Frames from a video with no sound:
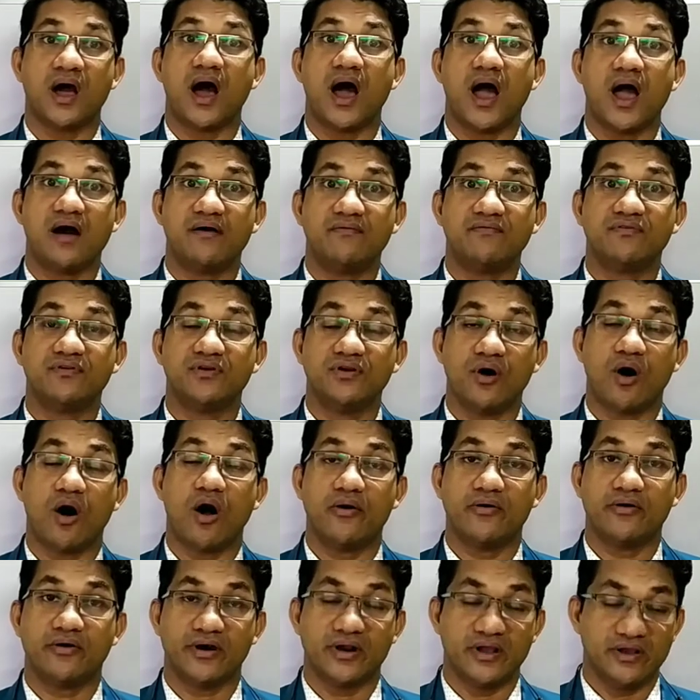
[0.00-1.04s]
I have
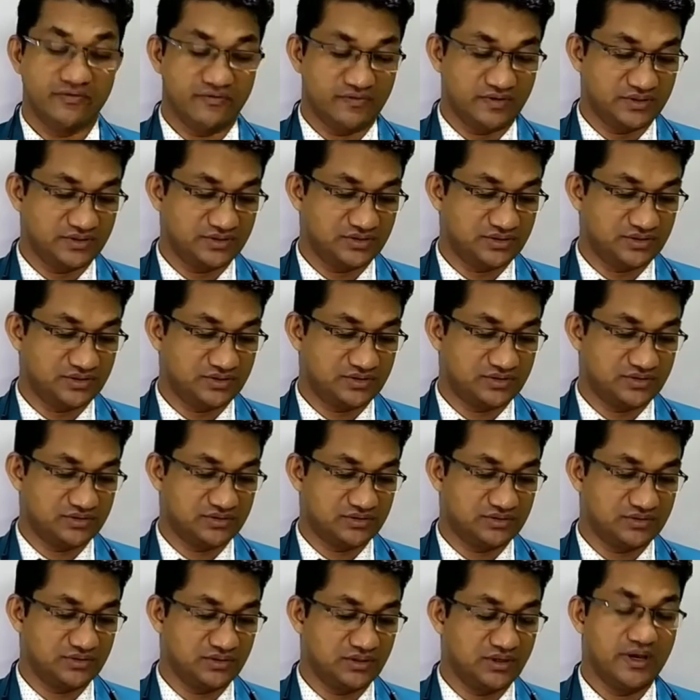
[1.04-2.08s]
known
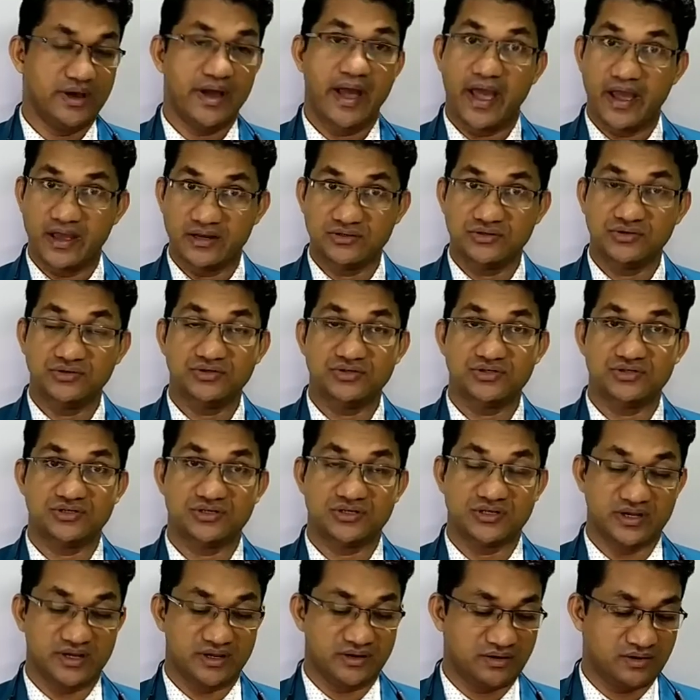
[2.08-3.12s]
rivers,
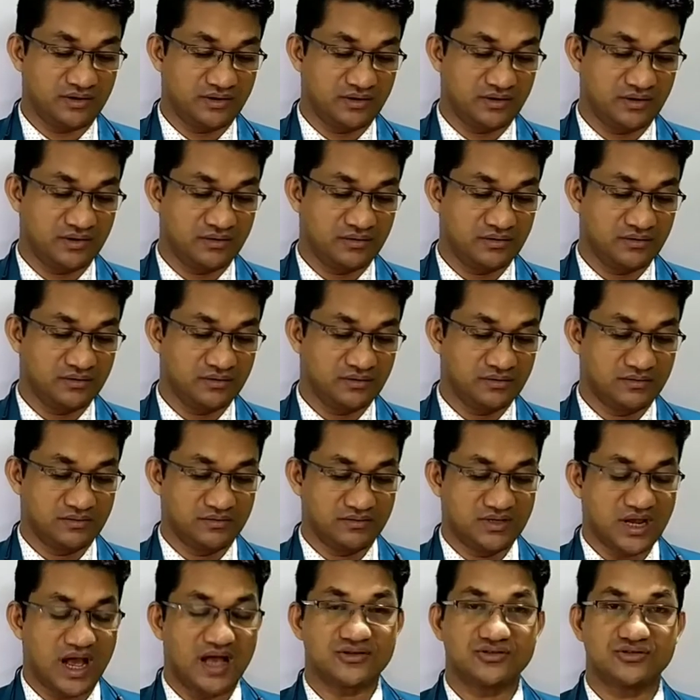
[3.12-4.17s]
ancient,
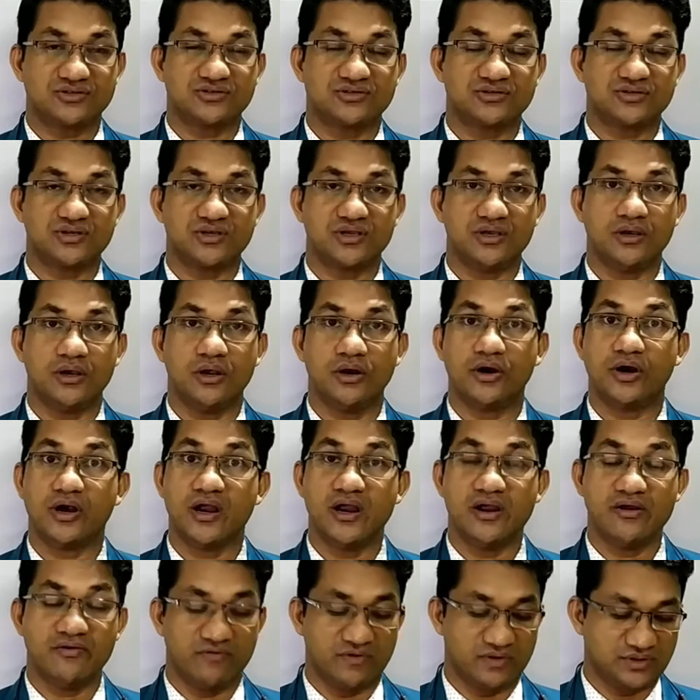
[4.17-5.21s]
dusky
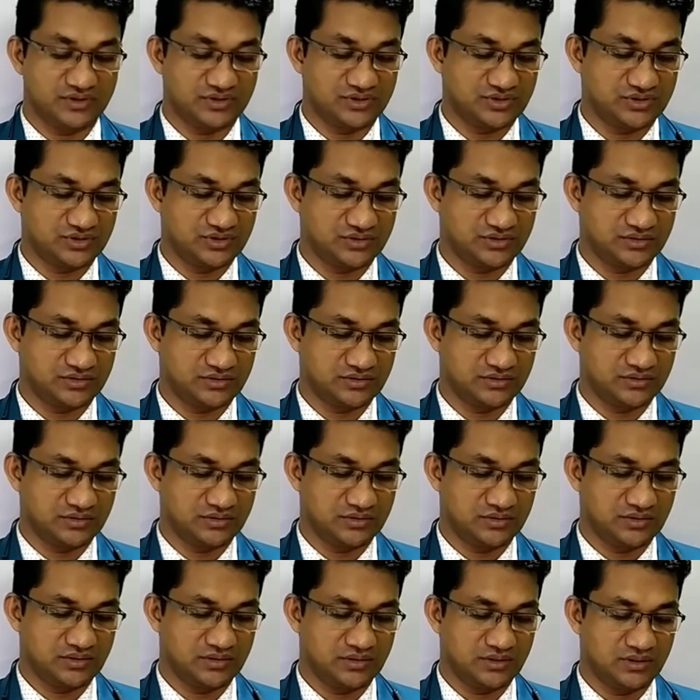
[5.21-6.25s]
rivers.
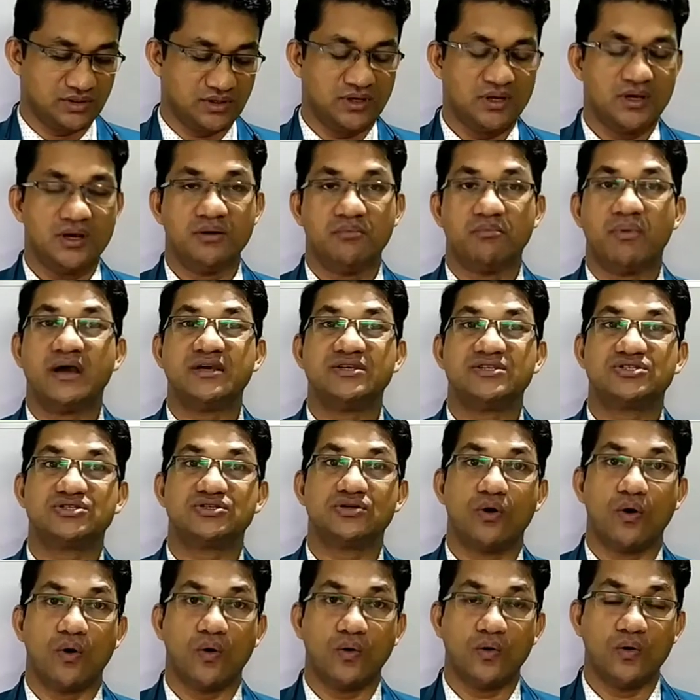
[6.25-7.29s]
My
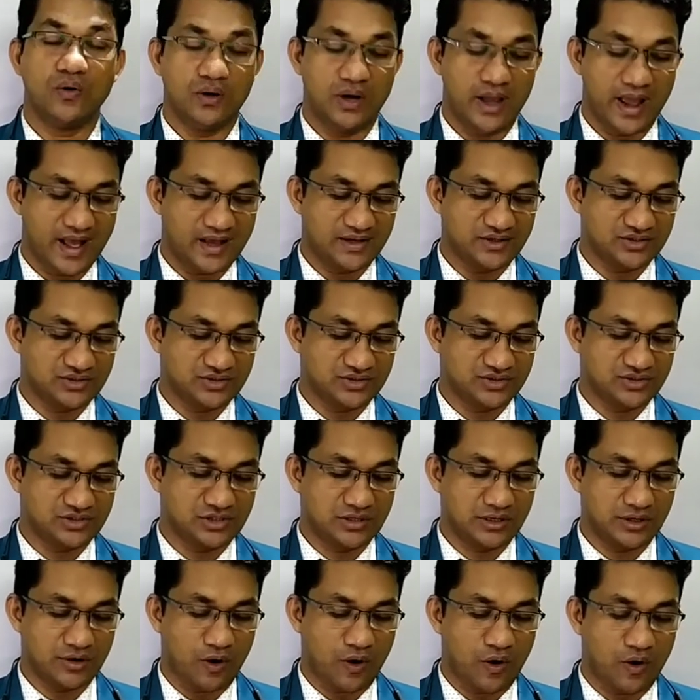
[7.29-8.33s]
soul has
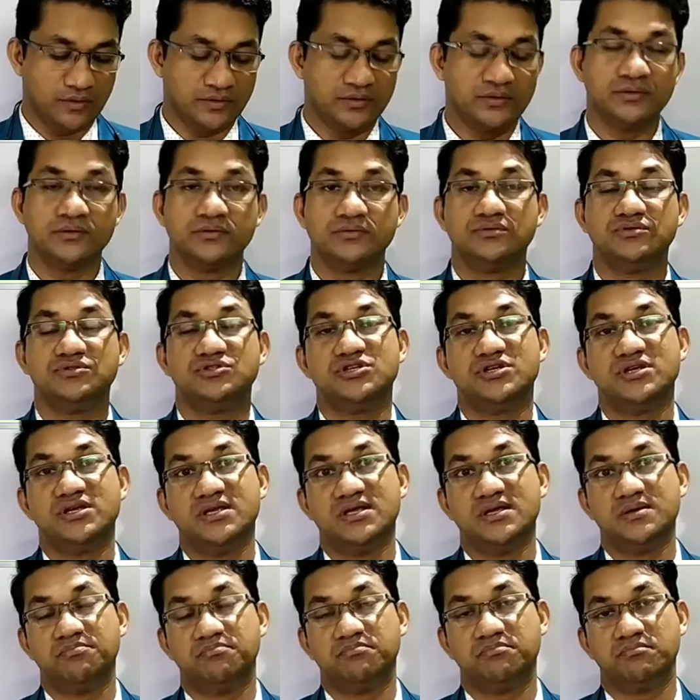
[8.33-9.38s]
grown
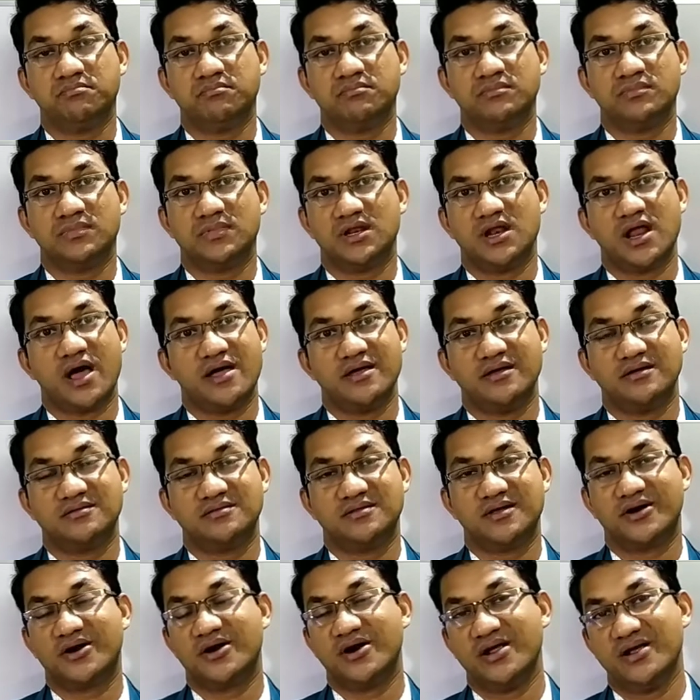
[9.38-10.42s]
deep
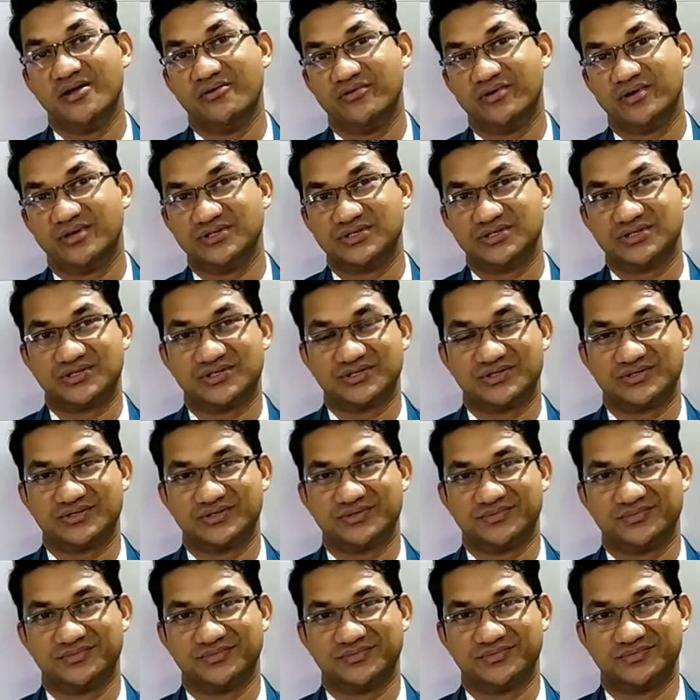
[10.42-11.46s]
like the
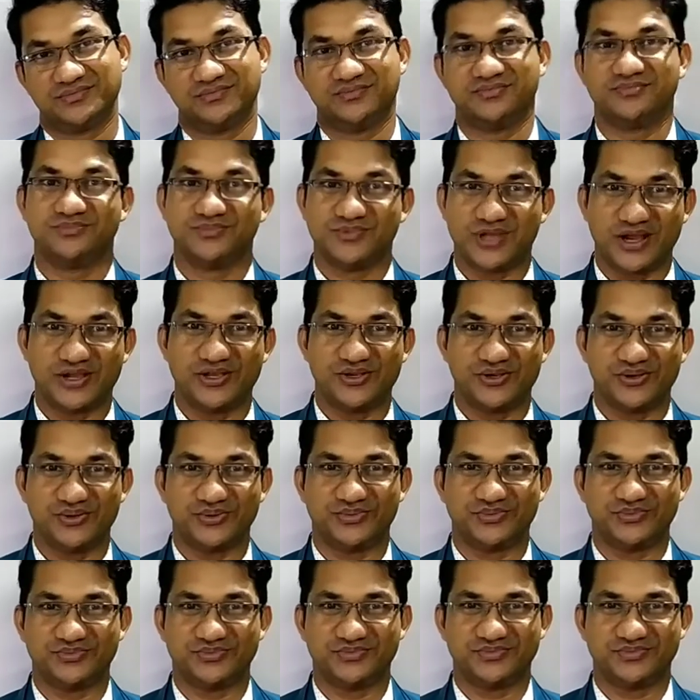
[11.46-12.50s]
rivers. Thank you.